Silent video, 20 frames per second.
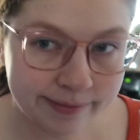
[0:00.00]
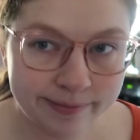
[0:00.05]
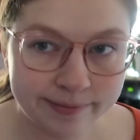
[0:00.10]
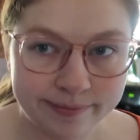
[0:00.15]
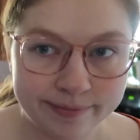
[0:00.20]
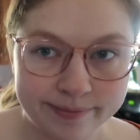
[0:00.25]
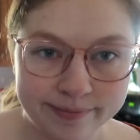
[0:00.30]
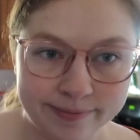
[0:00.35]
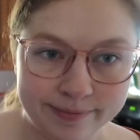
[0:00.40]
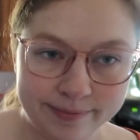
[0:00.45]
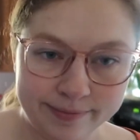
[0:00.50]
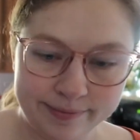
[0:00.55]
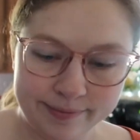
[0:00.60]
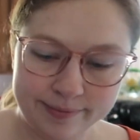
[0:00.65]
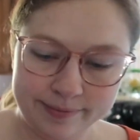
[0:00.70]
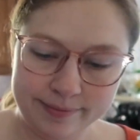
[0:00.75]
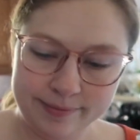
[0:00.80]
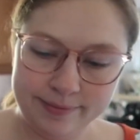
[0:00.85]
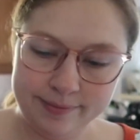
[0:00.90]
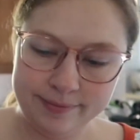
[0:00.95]

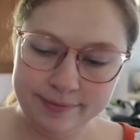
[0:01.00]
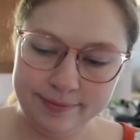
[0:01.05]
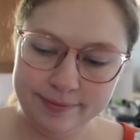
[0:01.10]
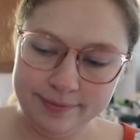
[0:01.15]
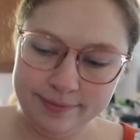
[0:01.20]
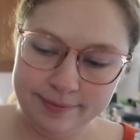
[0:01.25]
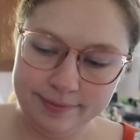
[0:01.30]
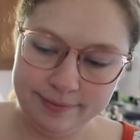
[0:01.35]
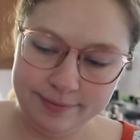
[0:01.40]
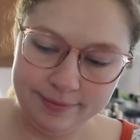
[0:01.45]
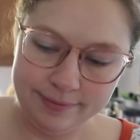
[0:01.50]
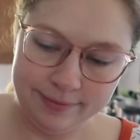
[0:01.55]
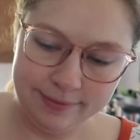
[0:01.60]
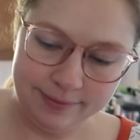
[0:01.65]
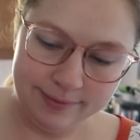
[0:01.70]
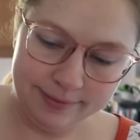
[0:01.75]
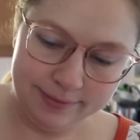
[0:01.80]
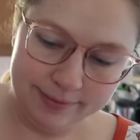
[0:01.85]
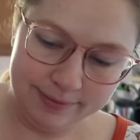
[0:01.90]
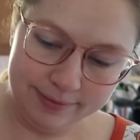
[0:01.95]

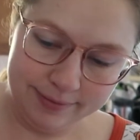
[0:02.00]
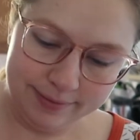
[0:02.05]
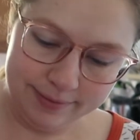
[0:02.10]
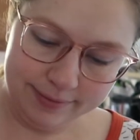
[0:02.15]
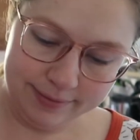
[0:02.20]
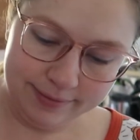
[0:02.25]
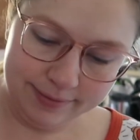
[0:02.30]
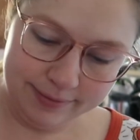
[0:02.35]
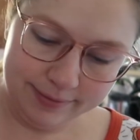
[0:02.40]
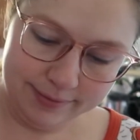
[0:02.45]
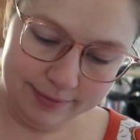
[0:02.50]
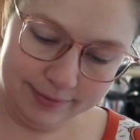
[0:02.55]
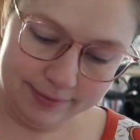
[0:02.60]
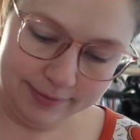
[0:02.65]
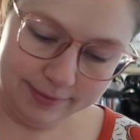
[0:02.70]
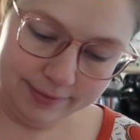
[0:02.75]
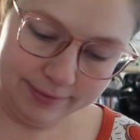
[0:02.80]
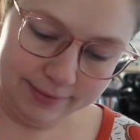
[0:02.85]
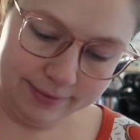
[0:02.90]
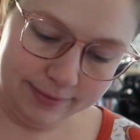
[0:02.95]

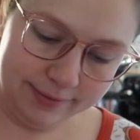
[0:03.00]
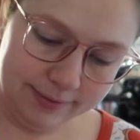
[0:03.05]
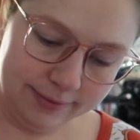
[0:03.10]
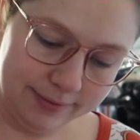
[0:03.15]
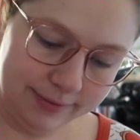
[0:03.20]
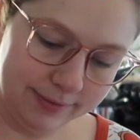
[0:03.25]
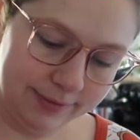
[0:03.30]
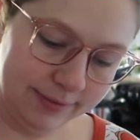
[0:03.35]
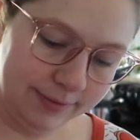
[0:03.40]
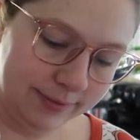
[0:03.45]
(no one is talking)